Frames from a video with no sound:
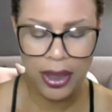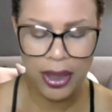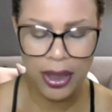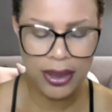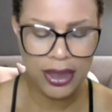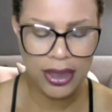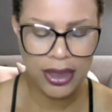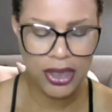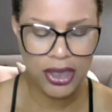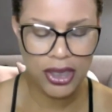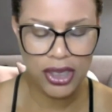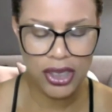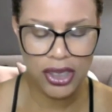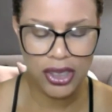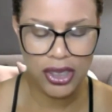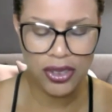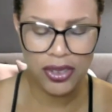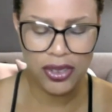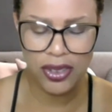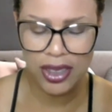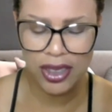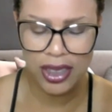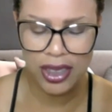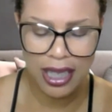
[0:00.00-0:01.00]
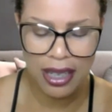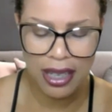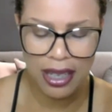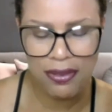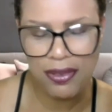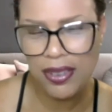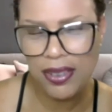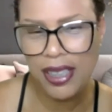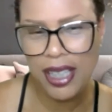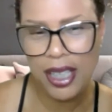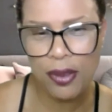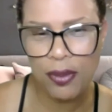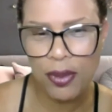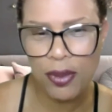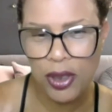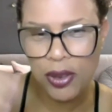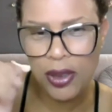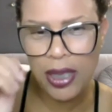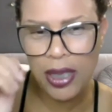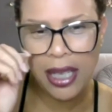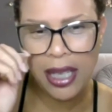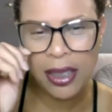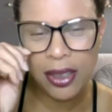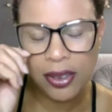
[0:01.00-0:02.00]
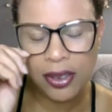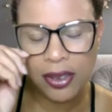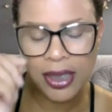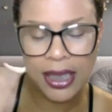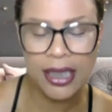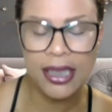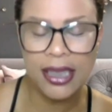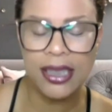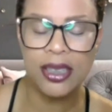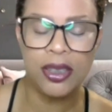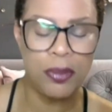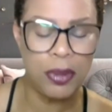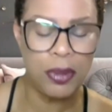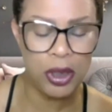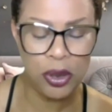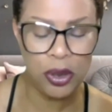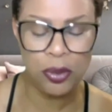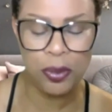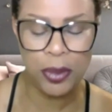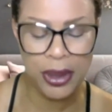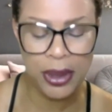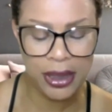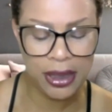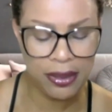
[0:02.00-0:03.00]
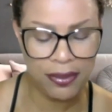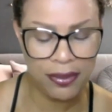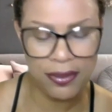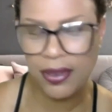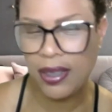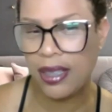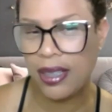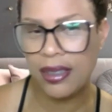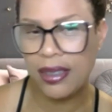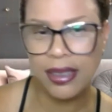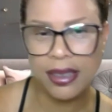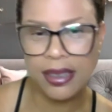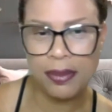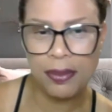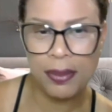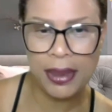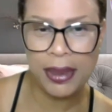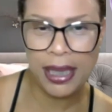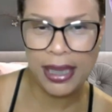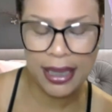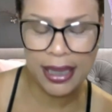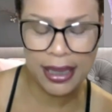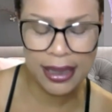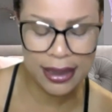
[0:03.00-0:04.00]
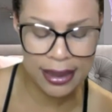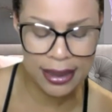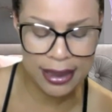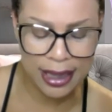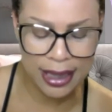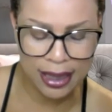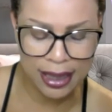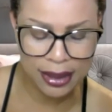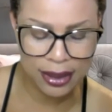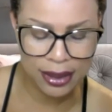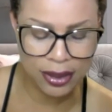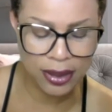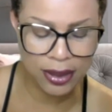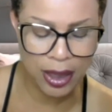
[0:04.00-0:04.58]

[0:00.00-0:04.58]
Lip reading: Where are these children? I feel like when you got little kids, you be too busy for all this, but I guess not.